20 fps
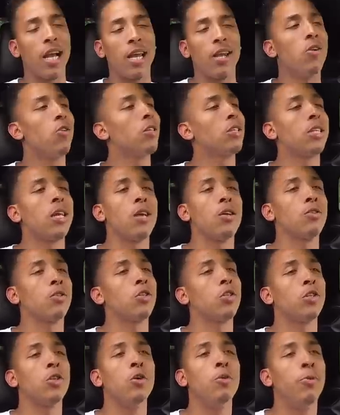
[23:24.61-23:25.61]
I know it sounds
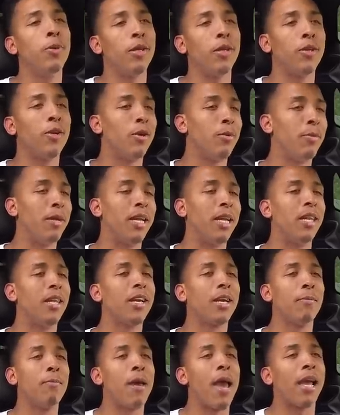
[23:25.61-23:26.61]
stupid, you know what I mean? And
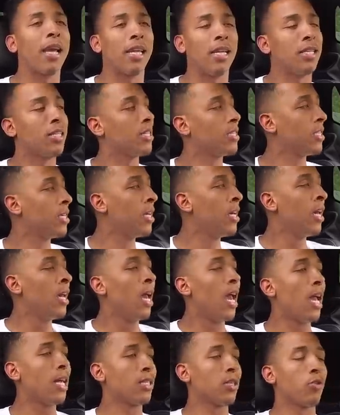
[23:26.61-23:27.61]
looking back as,
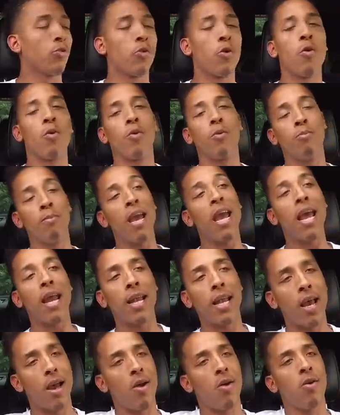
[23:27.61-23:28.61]
as a grown
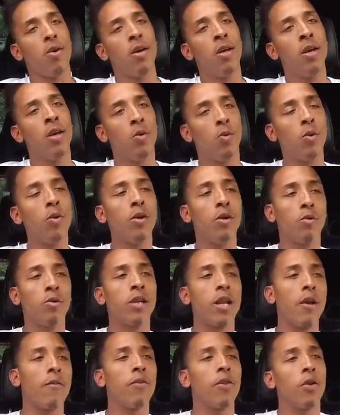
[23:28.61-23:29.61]
man now, we were
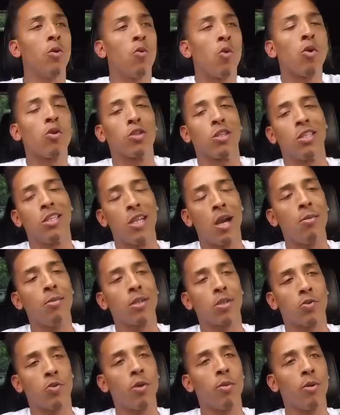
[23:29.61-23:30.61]
definitely the world's
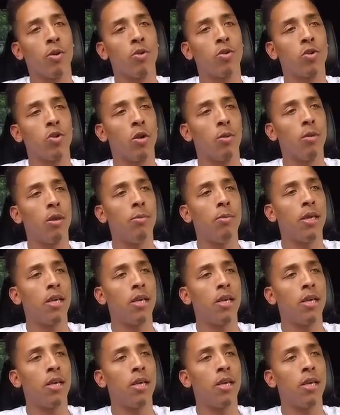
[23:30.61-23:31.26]
dumbest criminals, you know what I mean?